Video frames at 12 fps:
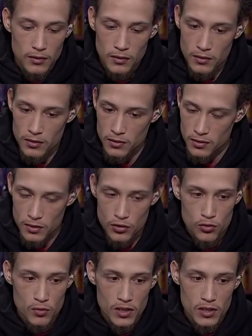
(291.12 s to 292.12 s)

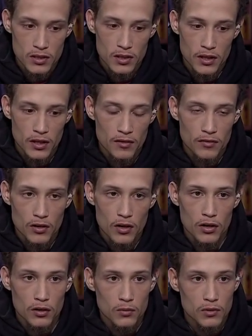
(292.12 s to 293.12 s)
situations like Eric
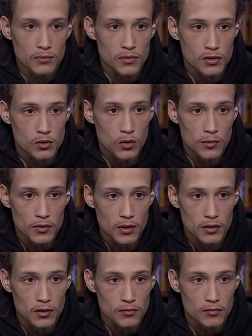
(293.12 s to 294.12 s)
Garner would have been swept
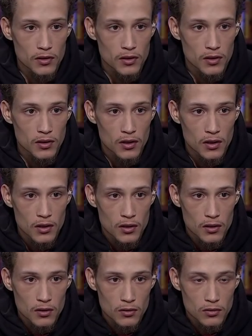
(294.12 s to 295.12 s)
under the rug.
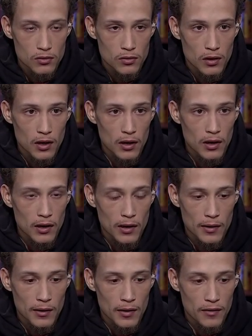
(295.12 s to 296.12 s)
So
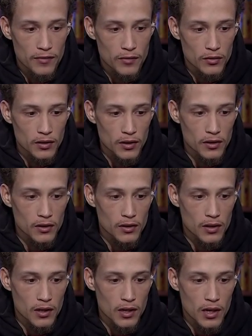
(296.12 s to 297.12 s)
I, I feel like
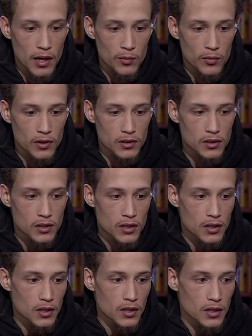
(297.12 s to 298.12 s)
Copwatch
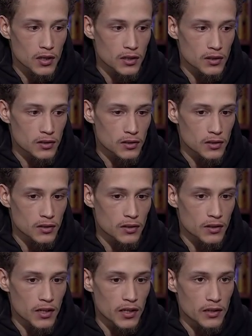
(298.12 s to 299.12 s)
is
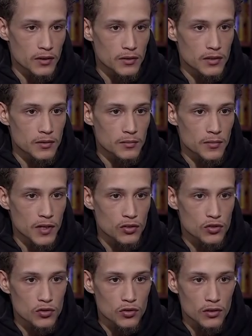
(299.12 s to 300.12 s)
there to, to make
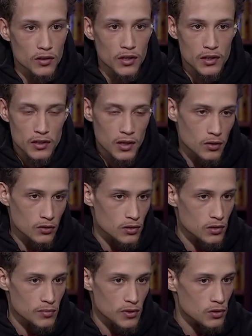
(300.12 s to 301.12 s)
sure nothing else
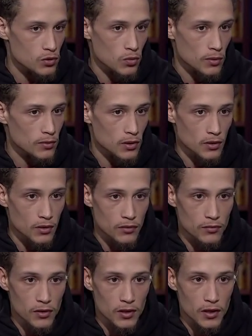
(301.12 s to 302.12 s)
is being swept under the
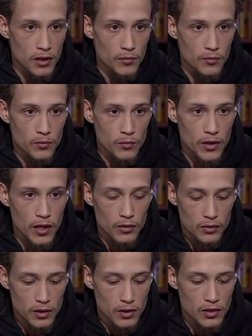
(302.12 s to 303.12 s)
rug, and we
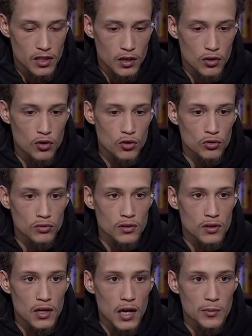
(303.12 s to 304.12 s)
out there trying to hold
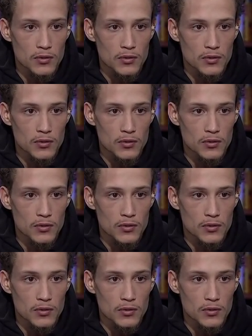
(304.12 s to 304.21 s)
cops